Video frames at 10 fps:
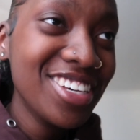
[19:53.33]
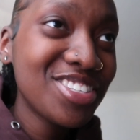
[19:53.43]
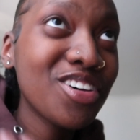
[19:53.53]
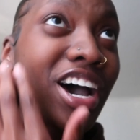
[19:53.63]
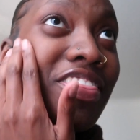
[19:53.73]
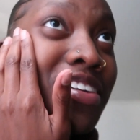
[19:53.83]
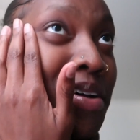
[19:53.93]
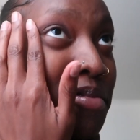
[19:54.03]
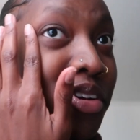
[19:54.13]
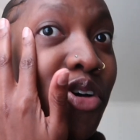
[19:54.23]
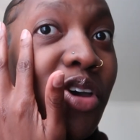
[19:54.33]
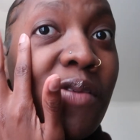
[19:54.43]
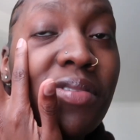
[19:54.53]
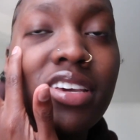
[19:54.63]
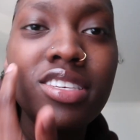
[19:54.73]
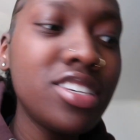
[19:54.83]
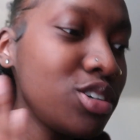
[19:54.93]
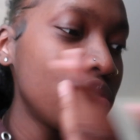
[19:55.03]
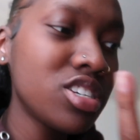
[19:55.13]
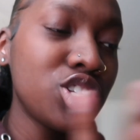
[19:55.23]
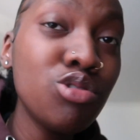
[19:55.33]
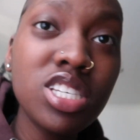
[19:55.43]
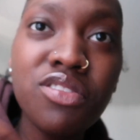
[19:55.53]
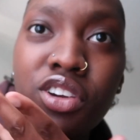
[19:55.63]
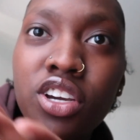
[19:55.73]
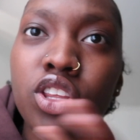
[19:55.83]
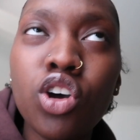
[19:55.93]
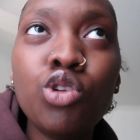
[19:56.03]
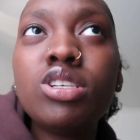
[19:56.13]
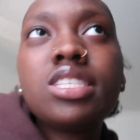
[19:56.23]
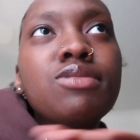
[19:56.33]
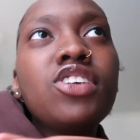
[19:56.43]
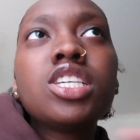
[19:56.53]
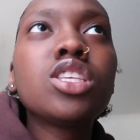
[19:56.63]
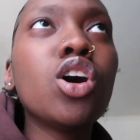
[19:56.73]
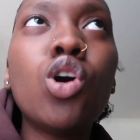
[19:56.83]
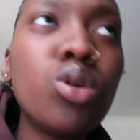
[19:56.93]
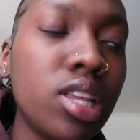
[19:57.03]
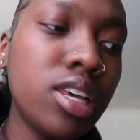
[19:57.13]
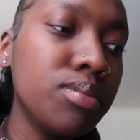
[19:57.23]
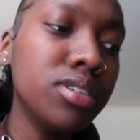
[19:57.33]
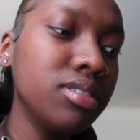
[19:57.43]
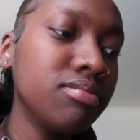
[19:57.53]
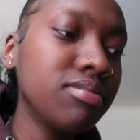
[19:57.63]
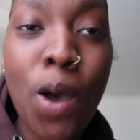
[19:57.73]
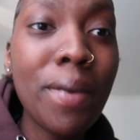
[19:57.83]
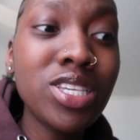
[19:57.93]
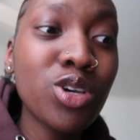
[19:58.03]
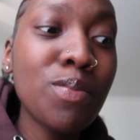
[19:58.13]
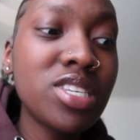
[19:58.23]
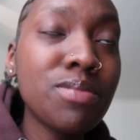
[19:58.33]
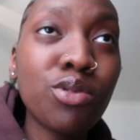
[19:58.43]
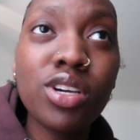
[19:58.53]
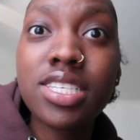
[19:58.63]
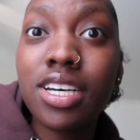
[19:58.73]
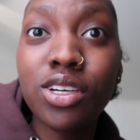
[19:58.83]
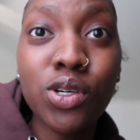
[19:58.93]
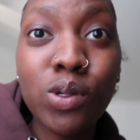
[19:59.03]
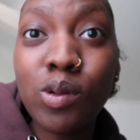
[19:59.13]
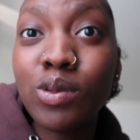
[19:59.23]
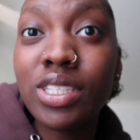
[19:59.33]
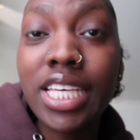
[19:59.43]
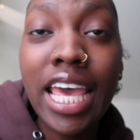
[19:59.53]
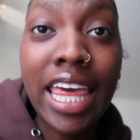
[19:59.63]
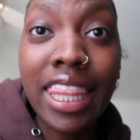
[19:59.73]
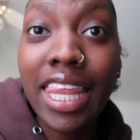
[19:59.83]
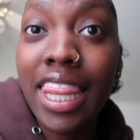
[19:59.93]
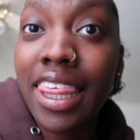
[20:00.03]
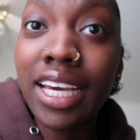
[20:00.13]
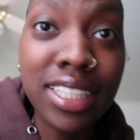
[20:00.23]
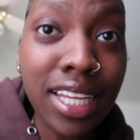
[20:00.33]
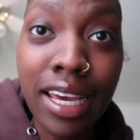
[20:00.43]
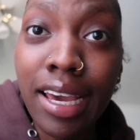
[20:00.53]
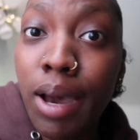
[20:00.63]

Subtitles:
So I think I'm gonna go get me. See, you just figured though. You just fixed the whole dilemma. So I'm about to get me some burrito tacos, and that's that.